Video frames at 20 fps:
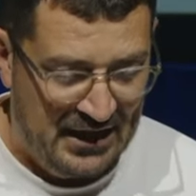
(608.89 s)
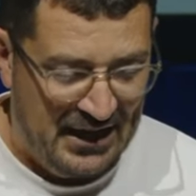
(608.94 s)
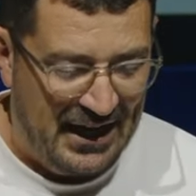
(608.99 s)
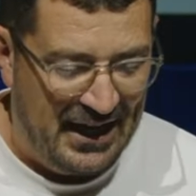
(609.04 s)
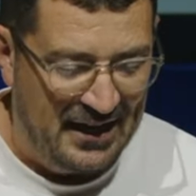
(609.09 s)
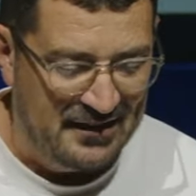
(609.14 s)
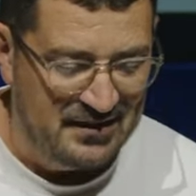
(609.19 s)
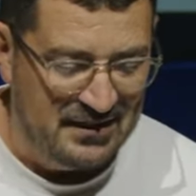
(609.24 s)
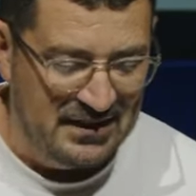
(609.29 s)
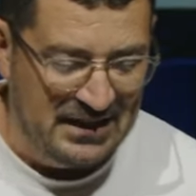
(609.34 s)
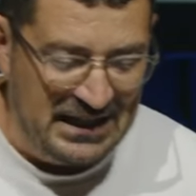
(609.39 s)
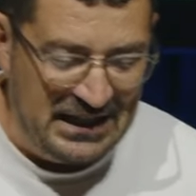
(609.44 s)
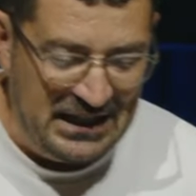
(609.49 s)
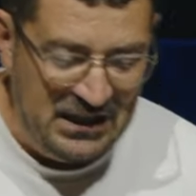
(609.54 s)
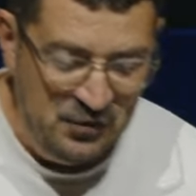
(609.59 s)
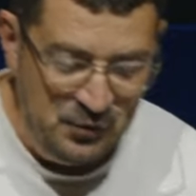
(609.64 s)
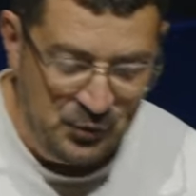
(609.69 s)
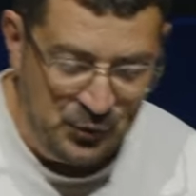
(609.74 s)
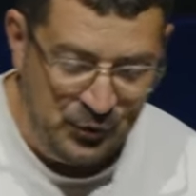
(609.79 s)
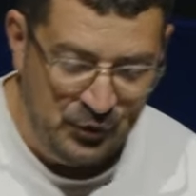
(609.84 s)
as an
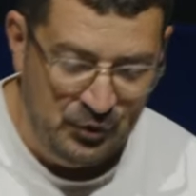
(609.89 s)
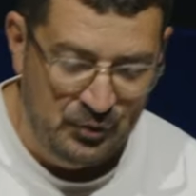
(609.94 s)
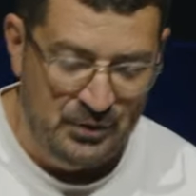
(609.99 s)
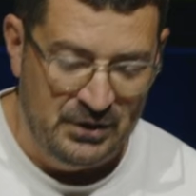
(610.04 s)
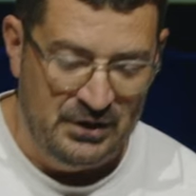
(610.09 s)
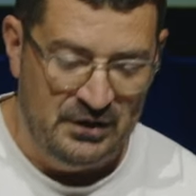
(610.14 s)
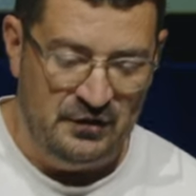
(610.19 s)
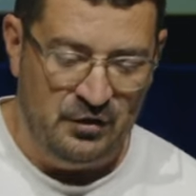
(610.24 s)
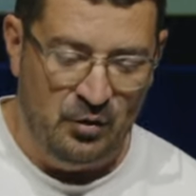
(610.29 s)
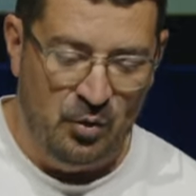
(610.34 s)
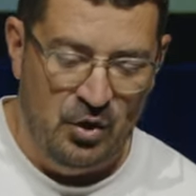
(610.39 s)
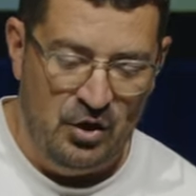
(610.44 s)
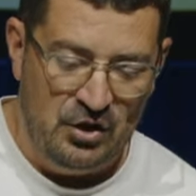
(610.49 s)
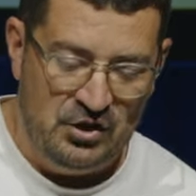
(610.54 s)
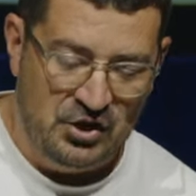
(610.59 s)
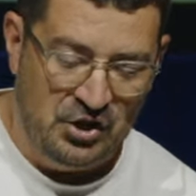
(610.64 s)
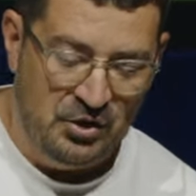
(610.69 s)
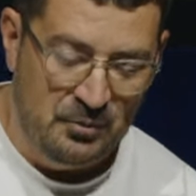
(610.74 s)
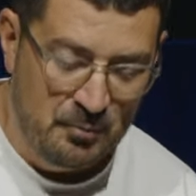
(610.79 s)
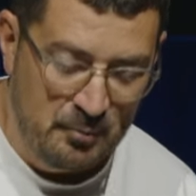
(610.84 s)
influence or a
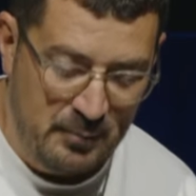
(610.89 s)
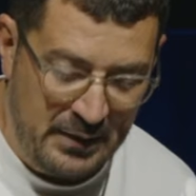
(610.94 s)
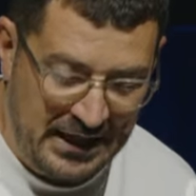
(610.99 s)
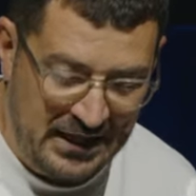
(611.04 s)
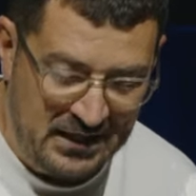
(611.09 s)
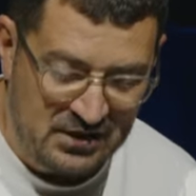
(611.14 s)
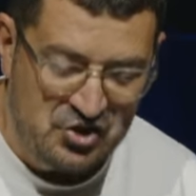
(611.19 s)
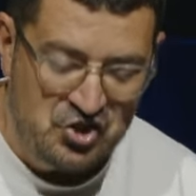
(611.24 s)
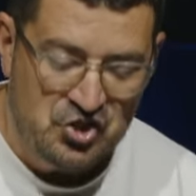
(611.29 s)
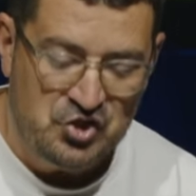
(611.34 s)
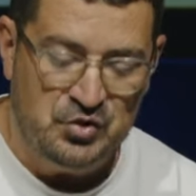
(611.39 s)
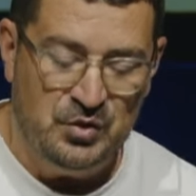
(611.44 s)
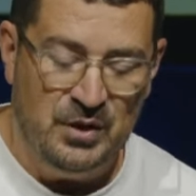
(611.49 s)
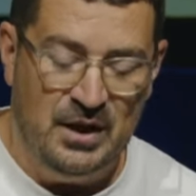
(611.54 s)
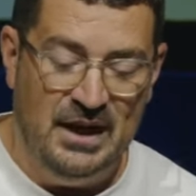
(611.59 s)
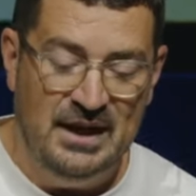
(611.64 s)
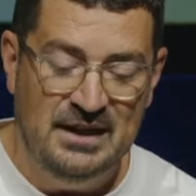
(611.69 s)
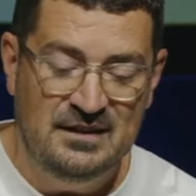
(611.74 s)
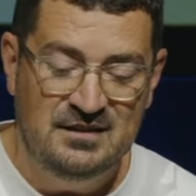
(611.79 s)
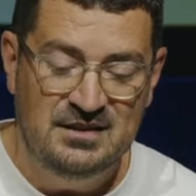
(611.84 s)
command
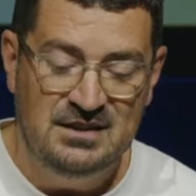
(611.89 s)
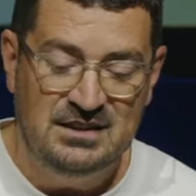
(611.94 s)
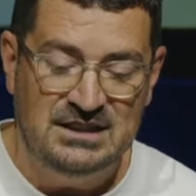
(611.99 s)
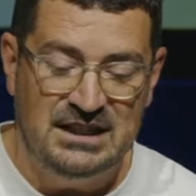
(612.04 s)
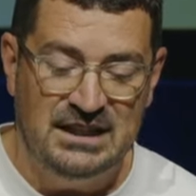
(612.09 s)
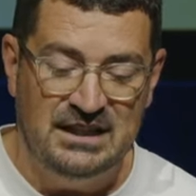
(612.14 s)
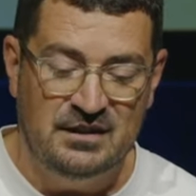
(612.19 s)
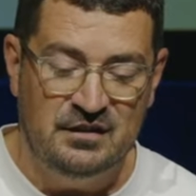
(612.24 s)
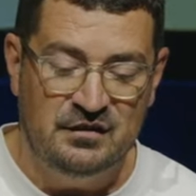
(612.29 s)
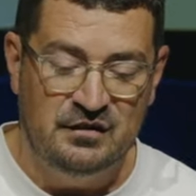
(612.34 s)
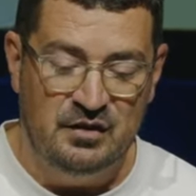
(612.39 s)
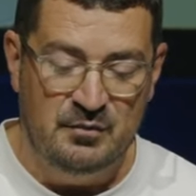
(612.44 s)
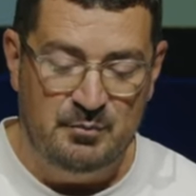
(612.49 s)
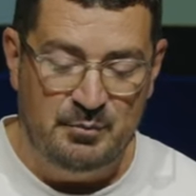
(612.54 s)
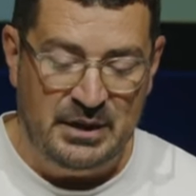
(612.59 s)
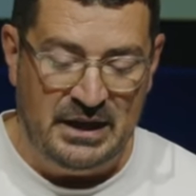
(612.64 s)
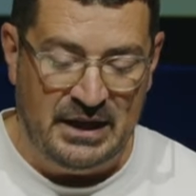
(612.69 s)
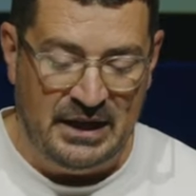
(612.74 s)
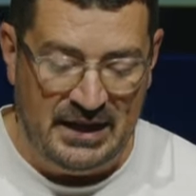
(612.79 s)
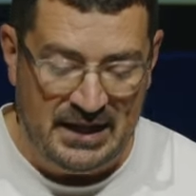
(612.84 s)
trying to get us to
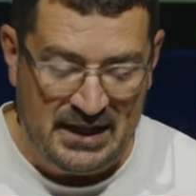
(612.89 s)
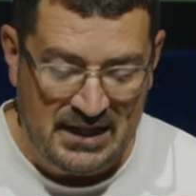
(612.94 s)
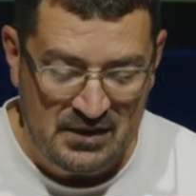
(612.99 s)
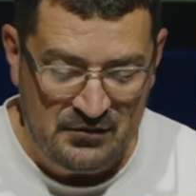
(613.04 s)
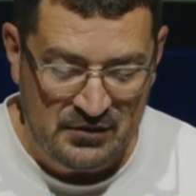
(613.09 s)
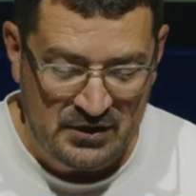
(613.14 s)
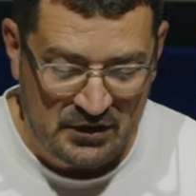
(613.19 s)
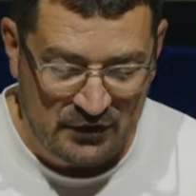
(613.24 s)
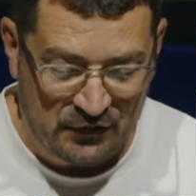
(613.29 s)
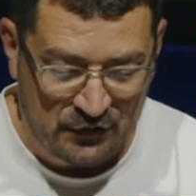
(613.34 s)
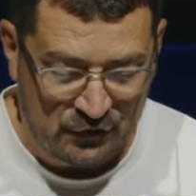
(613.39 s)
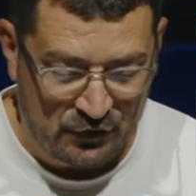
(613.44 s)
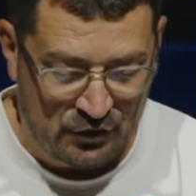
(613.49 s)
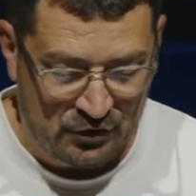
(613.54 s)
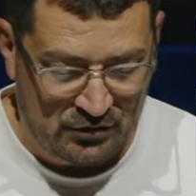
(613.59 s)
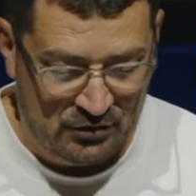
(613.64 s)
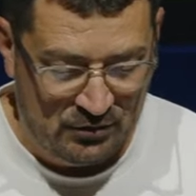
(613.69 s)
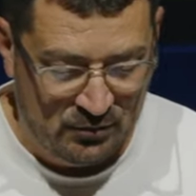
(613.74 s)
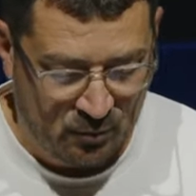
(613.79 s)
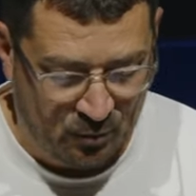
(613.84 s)
behave in a
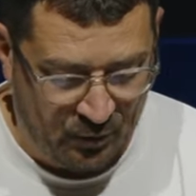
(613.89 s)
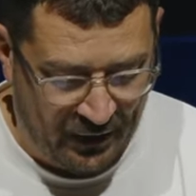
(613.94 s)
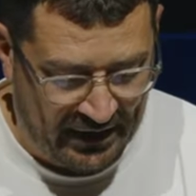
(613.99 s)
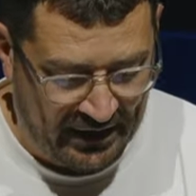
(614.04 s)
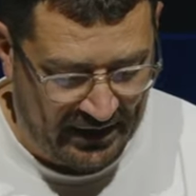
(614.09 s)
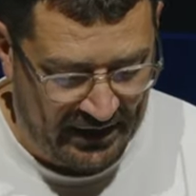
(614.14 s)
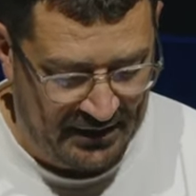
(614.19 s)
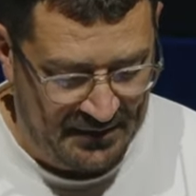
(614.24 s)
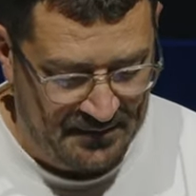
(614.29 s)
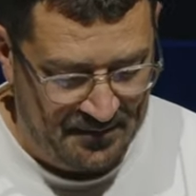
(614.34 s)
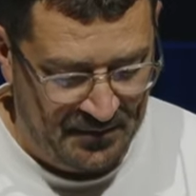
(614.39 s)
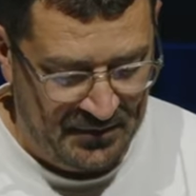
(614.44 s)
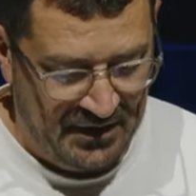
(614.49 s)
certain way.